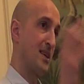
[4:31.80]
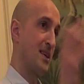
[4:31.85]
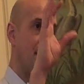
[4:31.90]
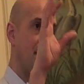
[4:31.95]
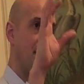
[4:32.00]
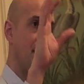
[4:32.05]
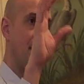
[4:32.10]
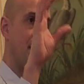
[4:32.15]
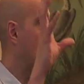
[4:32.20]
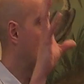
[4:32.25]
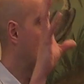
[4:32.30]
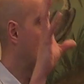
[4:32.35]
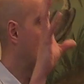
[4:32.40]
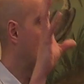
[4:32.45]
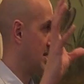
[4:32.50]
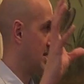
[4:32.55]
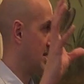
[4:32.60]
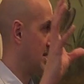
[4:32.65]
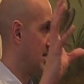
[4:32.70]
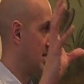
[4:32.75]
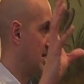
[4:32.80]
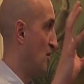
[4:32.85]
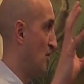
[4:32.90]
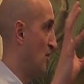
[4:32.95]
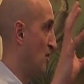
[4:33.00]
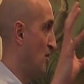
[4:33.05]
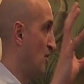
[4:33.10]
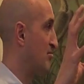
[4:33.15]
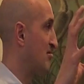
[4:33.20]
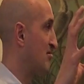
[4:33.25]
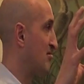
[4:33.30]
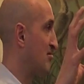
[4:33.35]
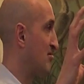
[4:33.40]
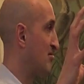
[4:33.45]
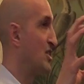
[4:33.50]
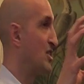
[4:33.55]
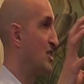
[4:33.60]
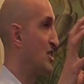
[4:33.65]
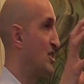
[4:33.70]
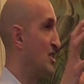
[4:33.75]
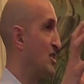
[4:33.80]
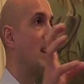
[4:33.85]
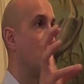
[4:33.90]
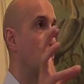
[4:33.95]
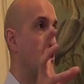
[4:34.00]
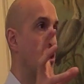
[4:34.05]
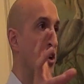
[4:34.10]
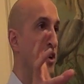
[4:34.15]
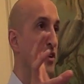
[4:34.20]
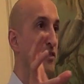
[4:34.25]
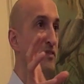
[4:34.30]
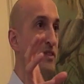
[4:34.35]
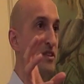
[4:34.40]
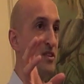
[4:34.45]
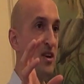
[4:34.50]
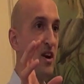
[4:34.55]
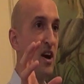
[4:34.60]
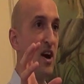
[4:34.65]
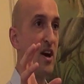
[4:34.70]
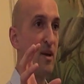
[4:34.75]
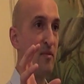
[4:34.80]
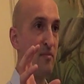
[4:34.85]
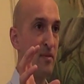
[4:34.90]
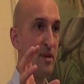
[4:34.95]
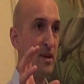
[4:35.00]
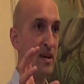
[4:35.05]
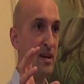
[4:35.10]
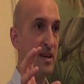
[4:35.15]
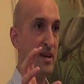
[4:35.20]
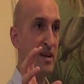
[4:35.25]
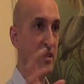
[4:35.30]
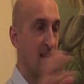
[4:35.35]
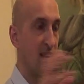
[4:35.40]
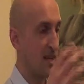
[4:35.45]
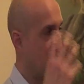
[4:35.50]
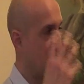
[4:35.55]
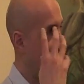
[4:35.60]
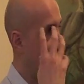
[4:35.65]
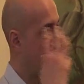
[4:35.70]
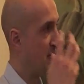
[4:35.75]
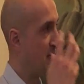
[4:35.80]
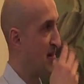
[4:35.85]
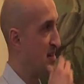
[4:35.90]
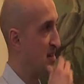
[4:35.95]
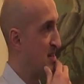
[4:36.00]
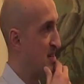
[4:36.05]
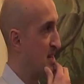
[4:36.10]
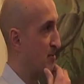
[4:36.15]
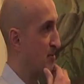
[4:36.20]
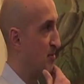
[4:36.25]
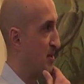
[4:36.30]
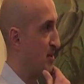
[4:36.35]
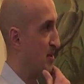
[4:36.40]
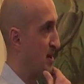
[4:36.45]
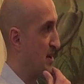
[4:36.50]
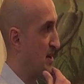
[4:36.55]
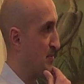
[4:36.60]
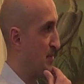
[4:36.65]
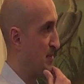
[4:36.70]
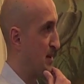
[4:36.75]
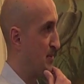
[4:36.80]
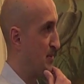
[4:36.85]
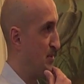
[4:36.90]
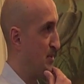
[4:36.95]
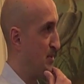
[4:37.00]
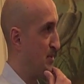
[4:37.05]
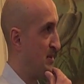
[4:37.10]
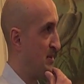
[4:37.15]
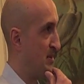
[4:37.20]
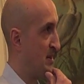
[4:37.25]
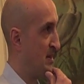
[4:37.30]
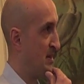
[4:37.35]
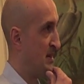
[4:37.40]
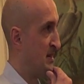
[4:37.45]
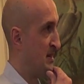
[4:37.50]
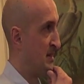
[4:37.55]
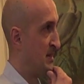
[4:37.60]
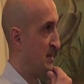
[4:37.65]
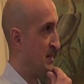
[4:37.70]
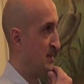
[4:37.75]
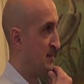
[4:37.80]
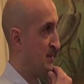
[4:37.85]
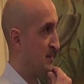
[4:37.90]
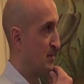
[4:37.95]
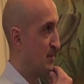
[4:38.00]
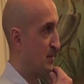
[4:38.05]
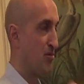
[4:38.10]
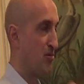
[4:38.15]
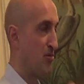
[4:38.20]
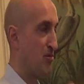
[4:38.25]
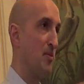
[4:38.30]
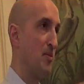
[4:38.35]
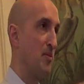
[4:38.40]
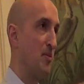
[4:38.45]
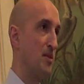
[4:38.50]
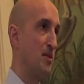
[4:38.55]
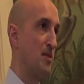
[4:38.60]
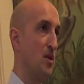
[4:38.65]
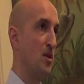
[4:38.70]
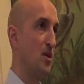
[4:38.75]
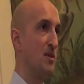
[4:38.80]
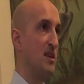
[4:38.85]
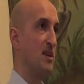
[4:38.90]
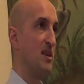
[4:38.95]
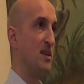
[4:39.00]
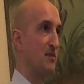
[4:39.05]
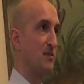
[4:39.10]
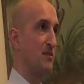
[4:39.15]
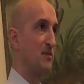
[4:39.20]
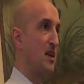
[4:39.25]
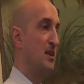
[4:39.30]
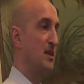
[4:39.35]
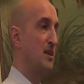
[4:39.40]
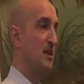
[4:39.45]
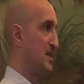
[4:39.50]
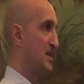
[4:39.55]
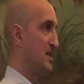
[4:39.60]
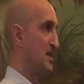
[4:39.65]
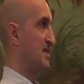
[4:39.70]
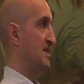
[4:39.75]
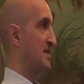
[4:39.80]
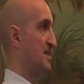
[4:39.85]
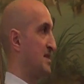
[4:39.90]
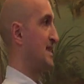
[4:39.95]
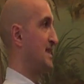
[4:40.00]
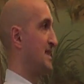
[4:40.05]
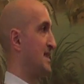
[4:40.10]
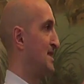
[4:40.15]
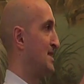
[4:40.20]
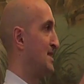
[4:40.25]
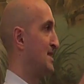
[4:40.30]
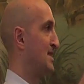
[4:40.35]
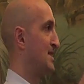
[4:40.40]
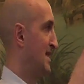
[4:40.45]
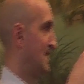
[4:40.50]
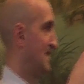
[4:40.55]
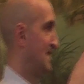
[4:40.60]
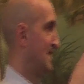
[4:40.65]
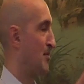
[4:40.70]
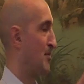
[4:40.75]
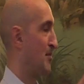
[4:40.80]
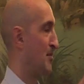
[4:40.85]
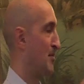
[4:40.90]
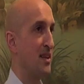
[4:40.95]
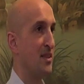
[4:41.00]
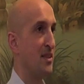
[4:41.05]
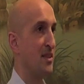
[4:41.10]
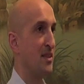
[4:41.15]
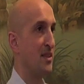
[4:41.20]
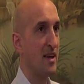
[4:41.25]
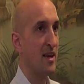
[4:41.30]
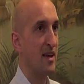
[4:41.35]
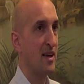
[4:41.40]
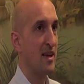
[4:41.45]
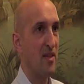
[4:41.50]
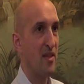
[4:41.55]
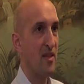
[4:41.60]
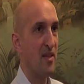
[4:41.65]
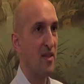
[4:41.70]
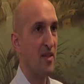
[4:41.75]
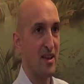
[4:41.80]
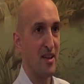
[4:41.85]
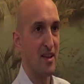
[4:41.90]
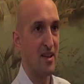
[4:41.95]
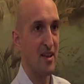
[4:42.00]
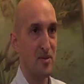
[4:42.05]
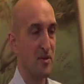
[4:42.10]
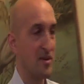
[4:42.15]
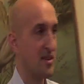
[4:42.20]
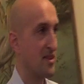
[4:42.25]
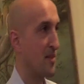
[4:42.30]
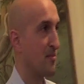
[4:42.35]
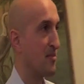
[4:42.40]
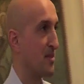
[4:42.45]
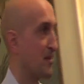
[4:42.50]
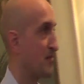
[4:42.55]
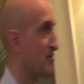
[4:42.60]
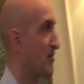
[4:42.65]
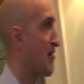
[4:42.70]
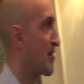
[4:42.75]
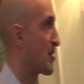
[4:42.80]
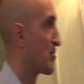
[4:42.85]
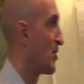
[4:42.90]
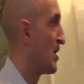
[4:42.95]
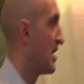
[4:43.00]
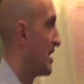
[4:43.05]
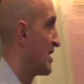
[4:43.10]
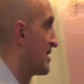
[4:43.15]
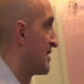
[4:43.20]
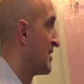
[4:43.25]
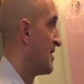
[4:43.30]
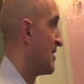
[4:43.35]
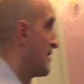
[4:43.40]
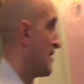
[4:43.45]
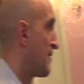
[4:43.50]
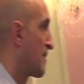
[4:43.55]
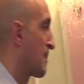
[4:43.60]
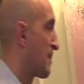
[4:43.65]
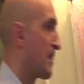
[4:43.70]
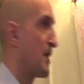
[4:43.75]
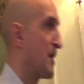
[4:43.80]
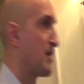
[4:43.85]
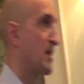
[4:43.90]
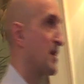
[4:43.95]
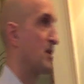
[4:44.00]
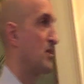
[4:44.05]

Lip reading: Pictures of the brain changing over time. That goes very deep with young people. The problem at the moment is if a young person sees somebody in their maths class doing something very well, they think,